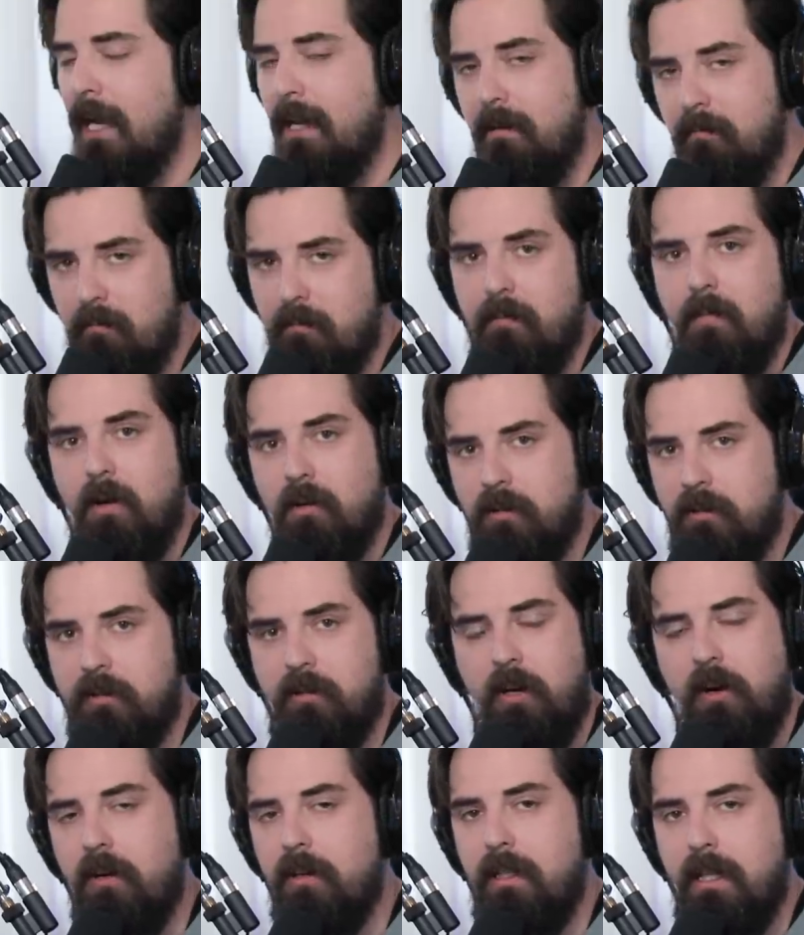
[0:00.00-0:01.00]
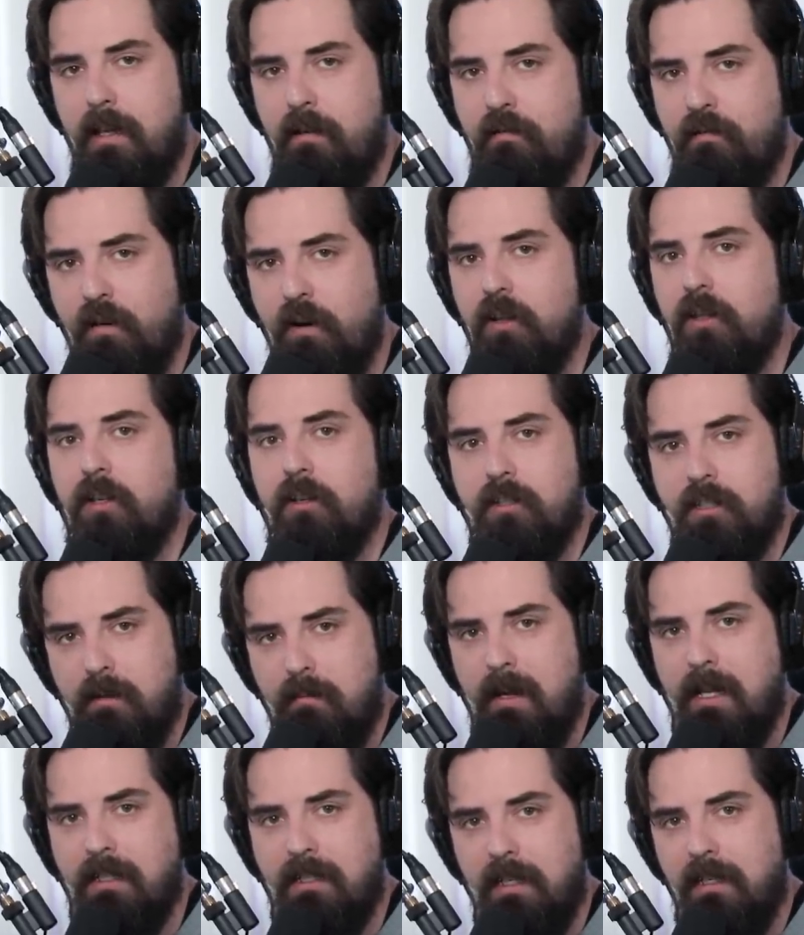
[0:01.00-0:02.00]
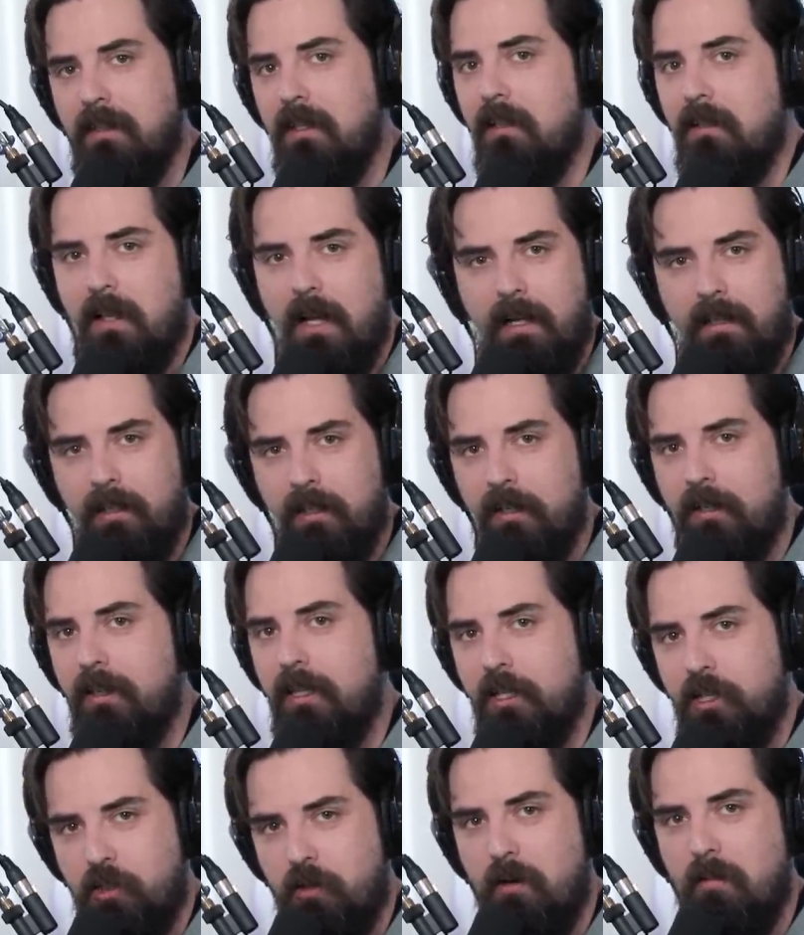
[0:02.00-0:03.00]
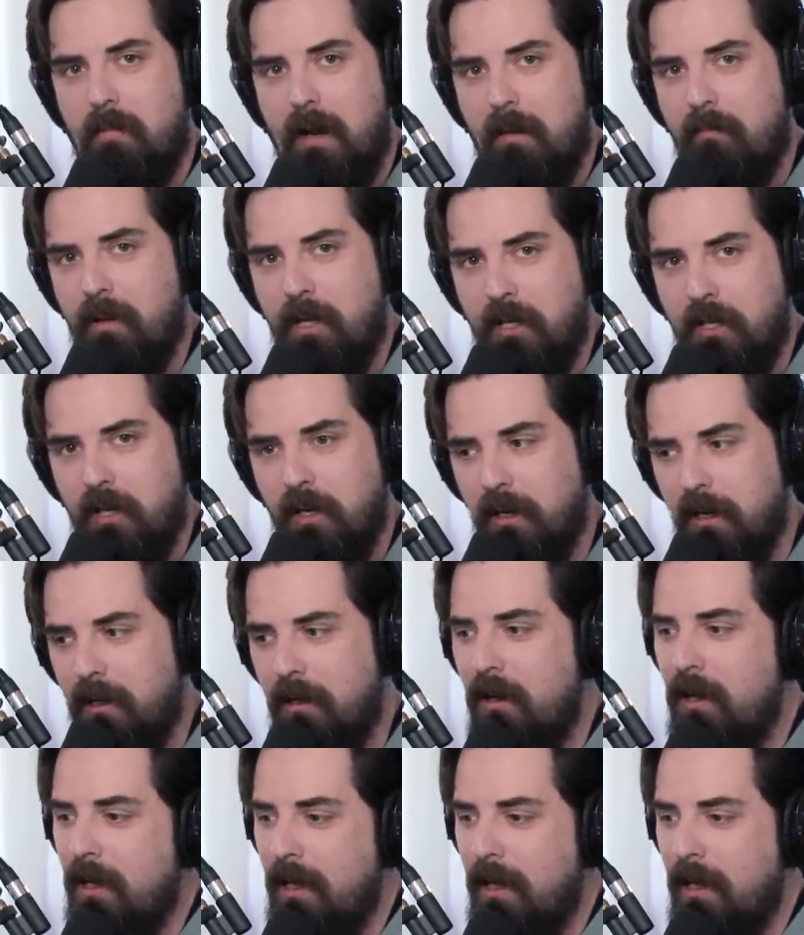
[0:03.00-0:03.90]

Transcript: And most certainly further cementing the likelihood that Druid might be good